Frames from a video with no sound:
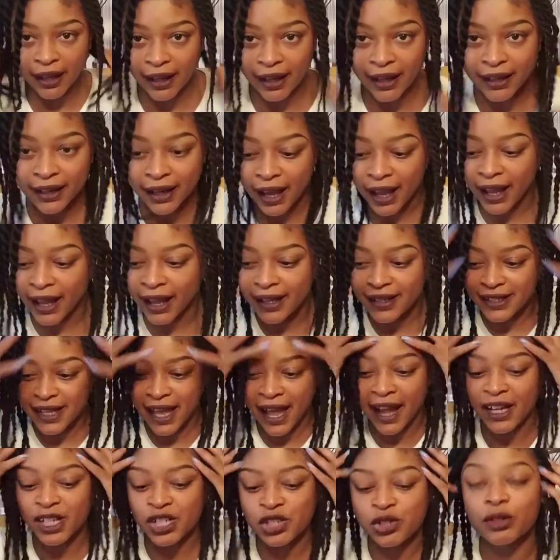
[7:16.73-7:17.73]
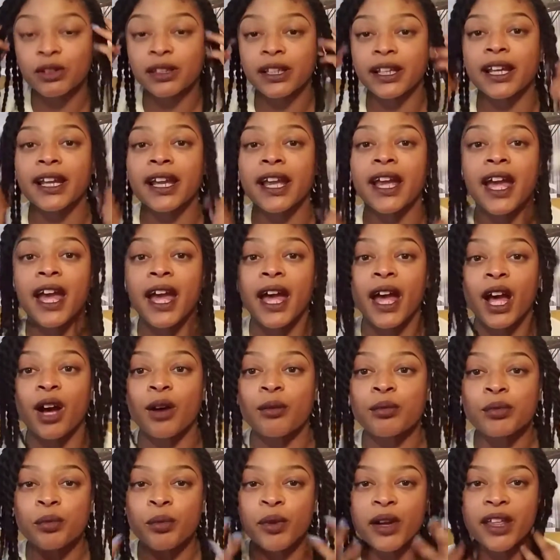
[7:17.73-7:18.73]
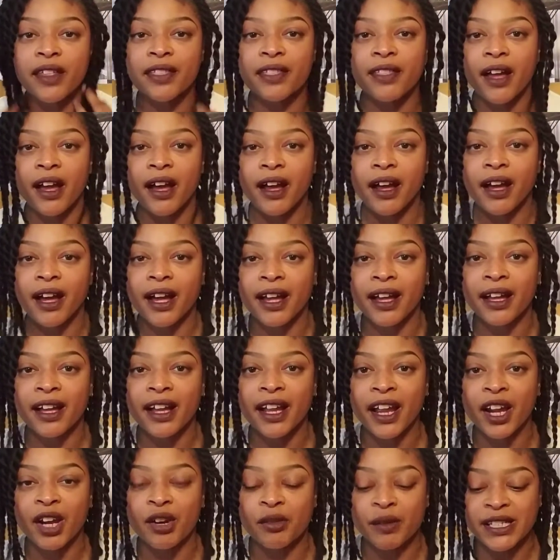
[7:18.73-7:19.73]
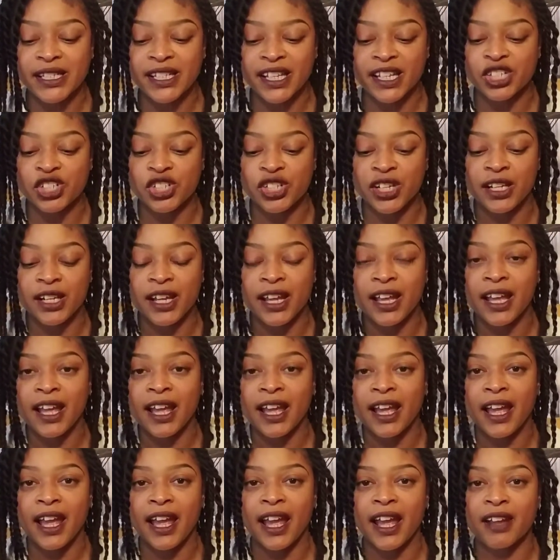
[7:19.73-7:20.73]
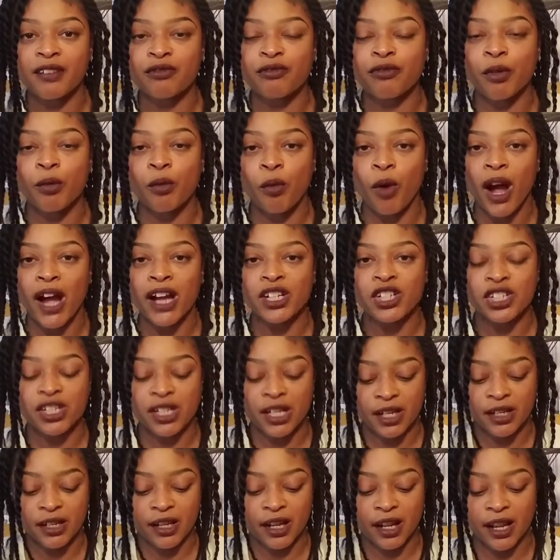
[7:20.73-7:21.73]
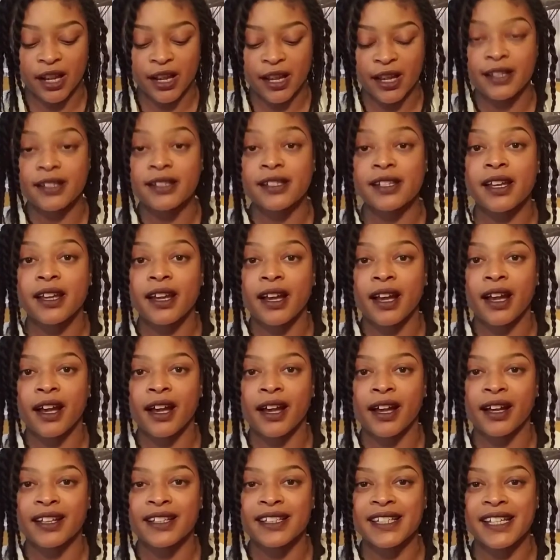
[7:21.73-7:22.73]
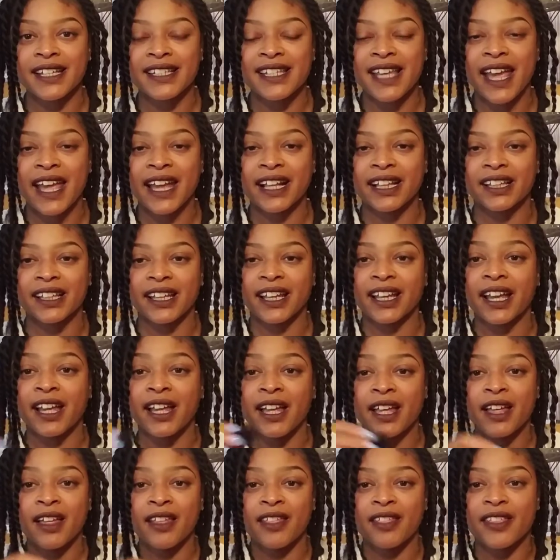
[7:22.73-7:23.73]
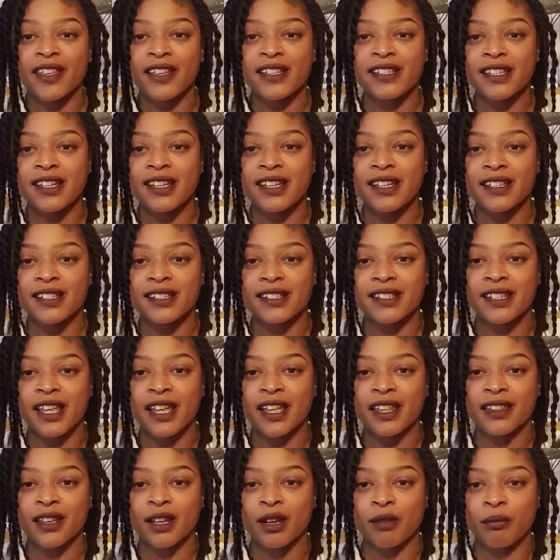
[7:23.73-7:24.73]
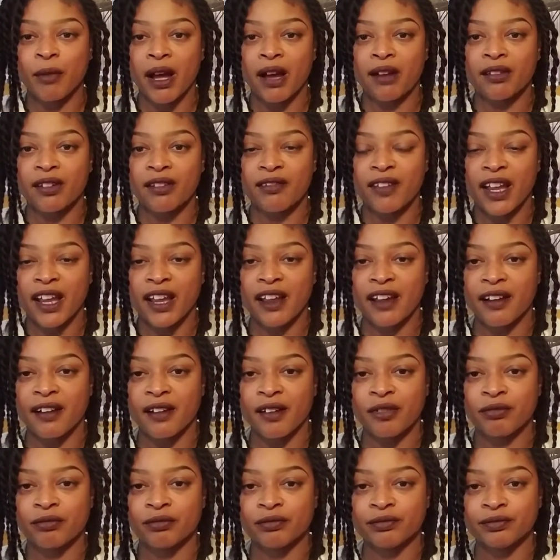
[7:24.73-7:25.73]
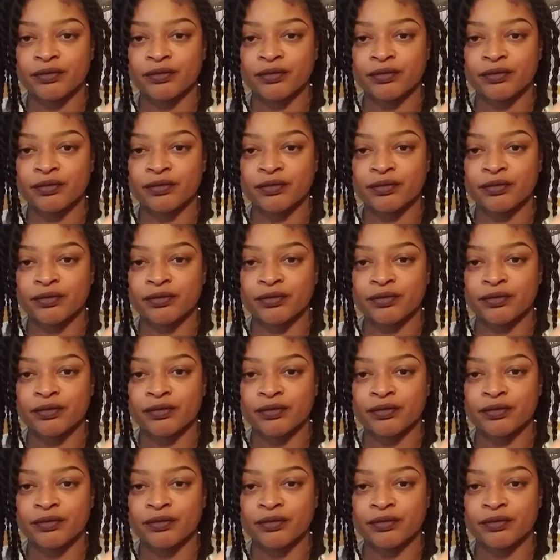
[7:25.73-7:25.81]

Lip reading: It has actually helped with hair retention, and from washing and detangling, this is the amount of hair